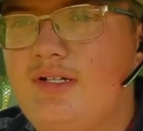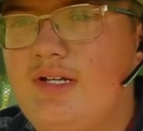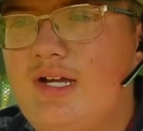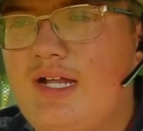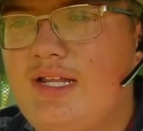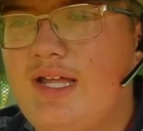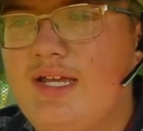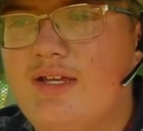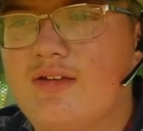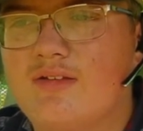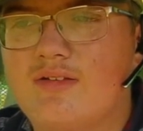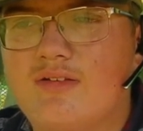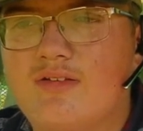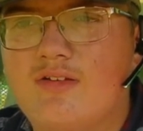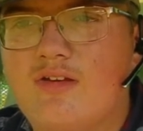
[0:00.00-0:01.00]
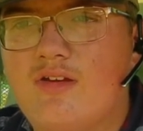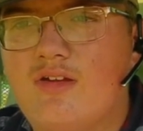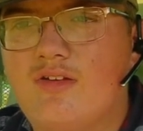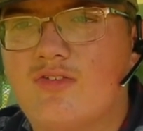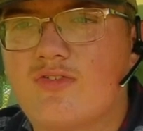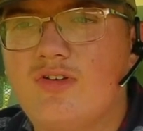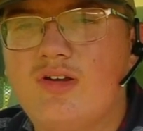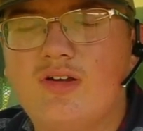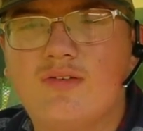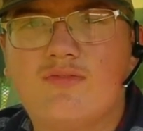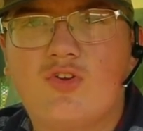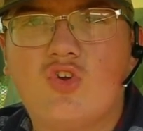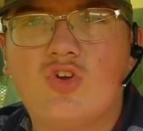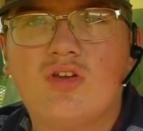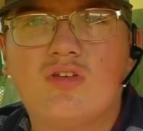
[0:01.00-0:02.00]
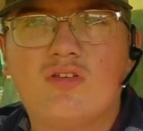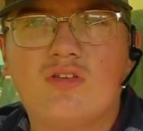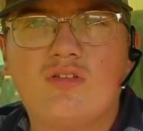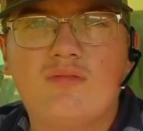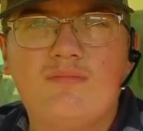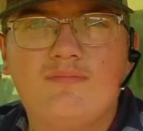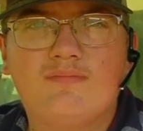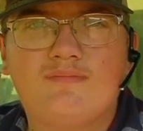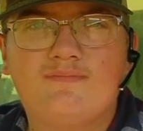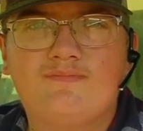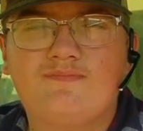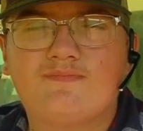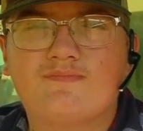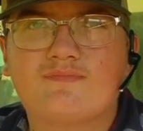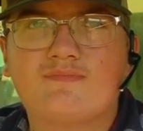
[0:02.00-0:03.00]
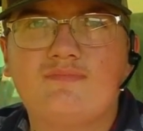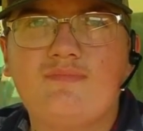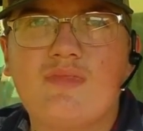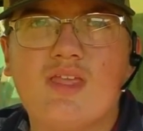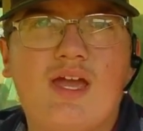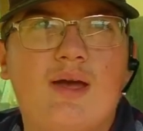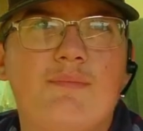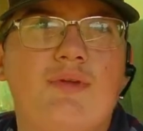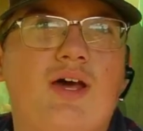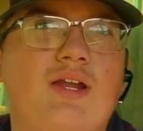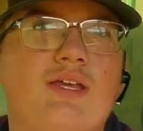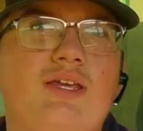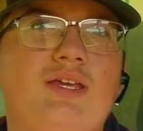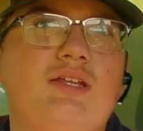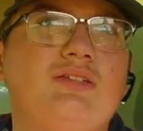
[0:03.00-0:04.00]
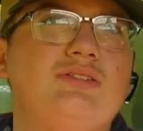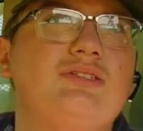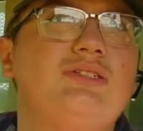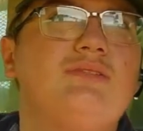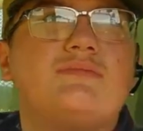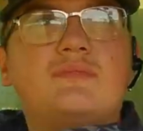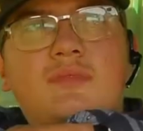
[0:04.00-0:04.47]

I like constructive criticism. I'm not against it.